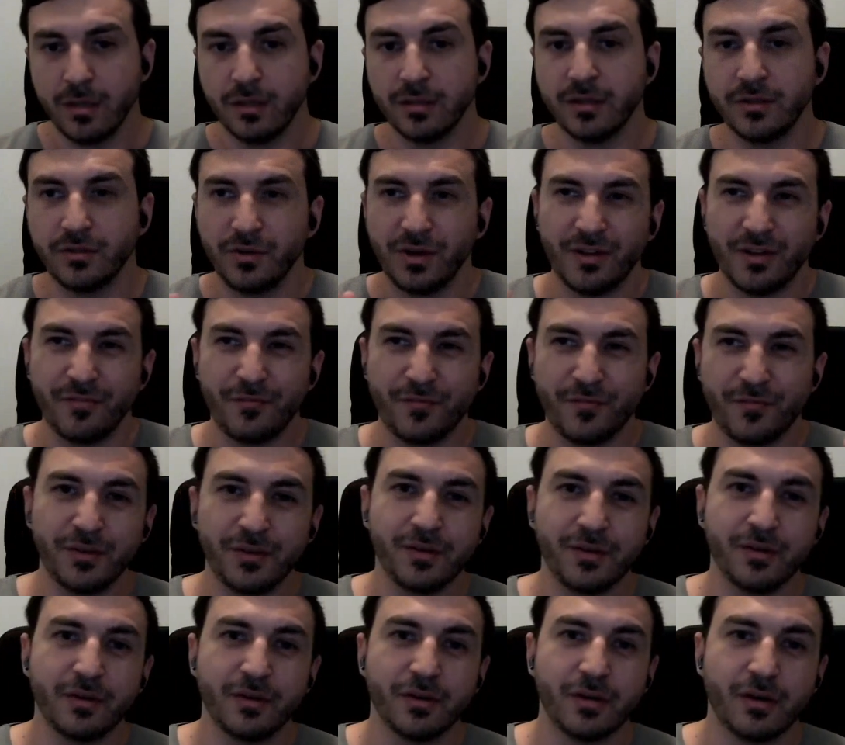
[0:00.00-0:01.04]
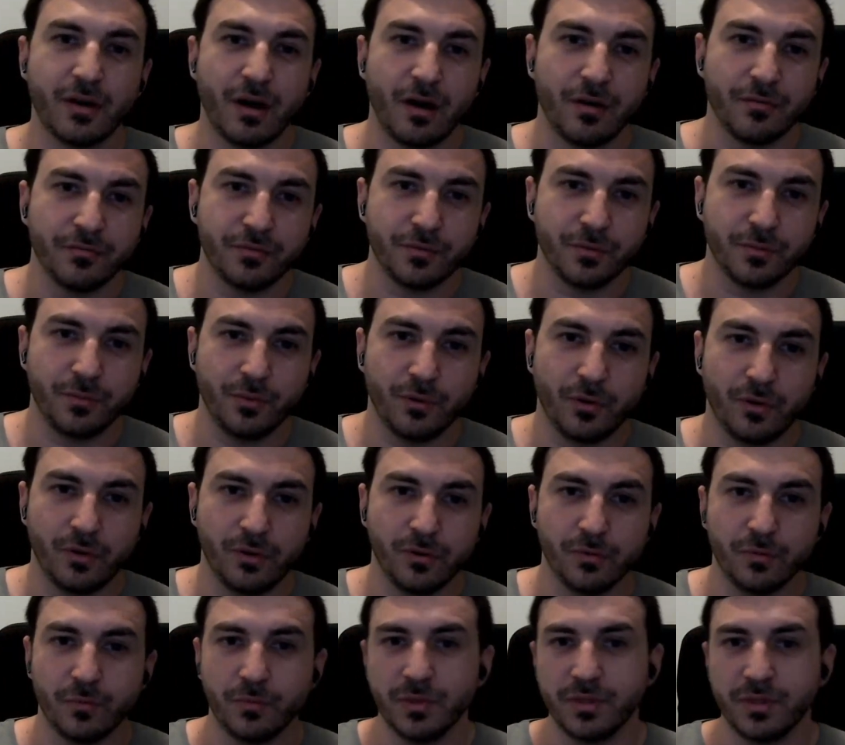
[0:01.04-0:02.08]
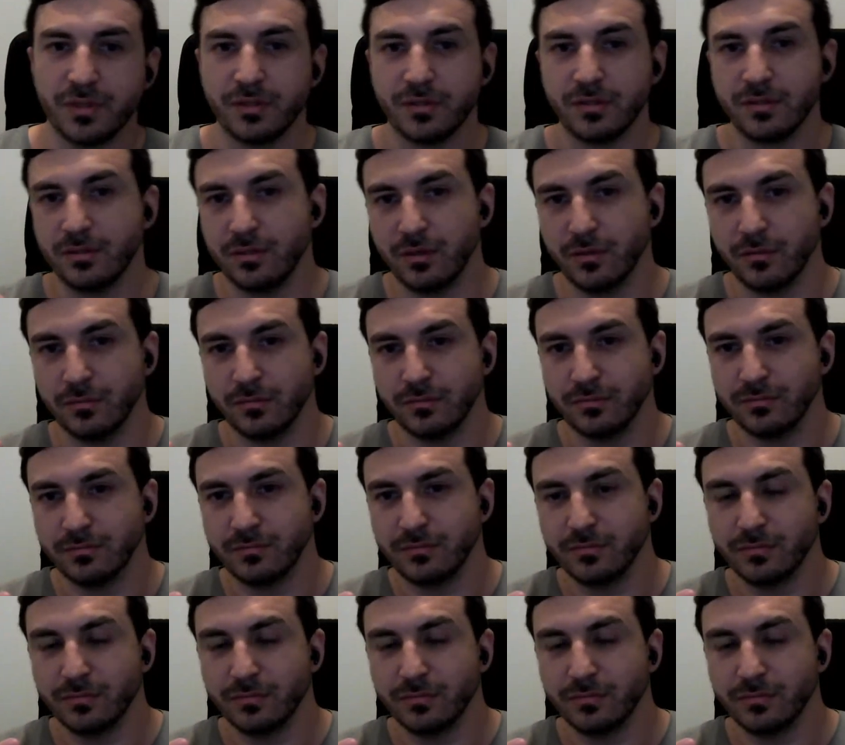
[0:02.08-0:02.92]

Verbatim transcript: they're not feeling comfortable with you know